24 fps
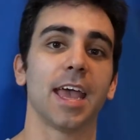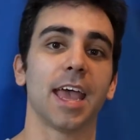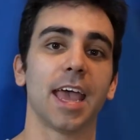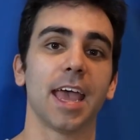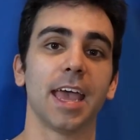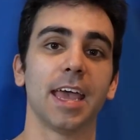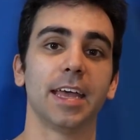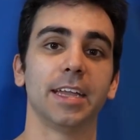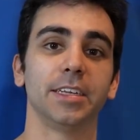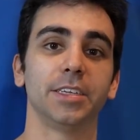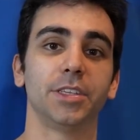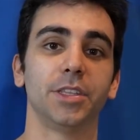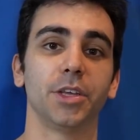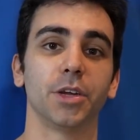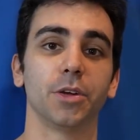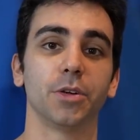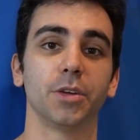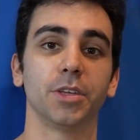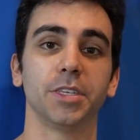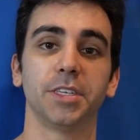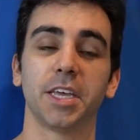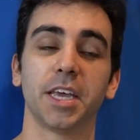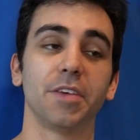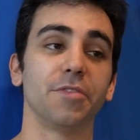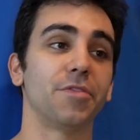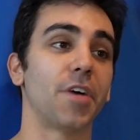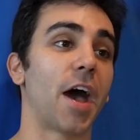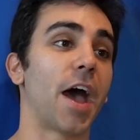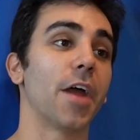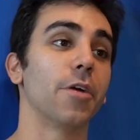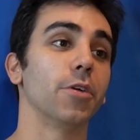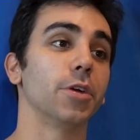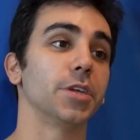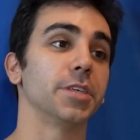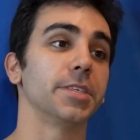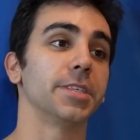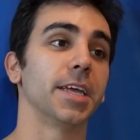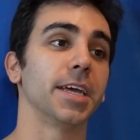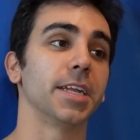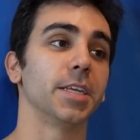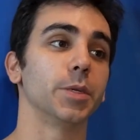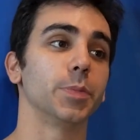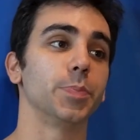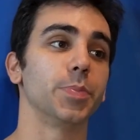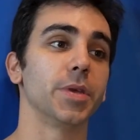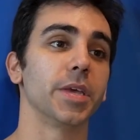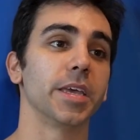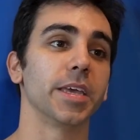And there is a virus that
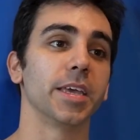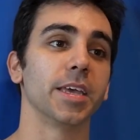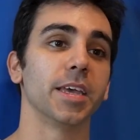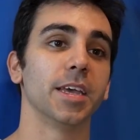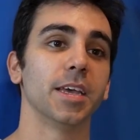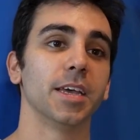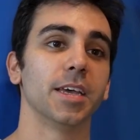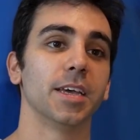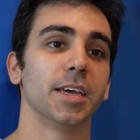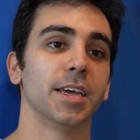is being